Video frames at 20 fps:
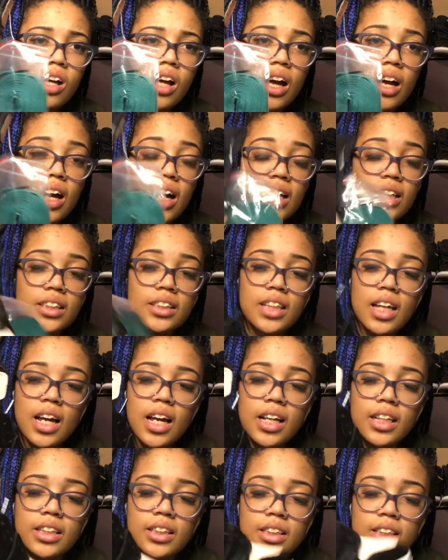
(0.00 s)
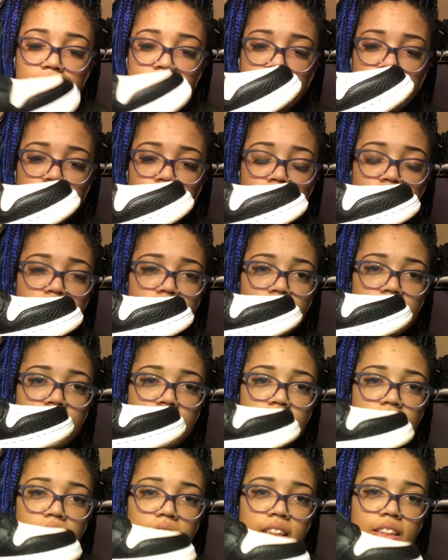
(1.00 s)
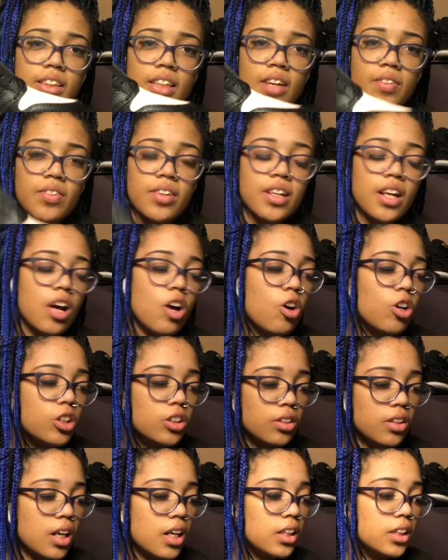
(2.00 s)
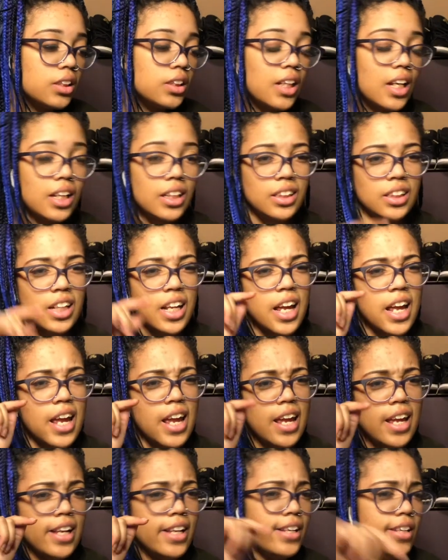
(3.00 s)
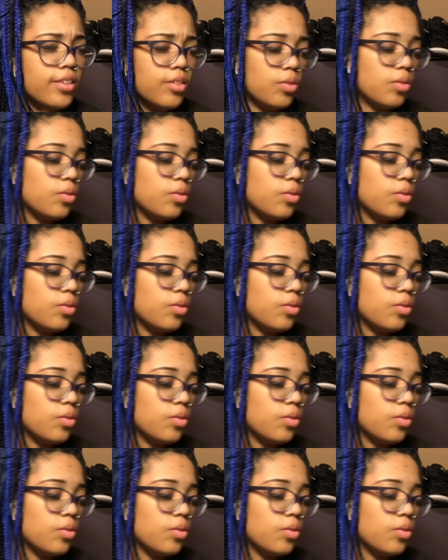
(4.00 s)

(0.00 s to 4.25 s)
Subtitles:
I got a size, this right here is a size 7. I also got a size 8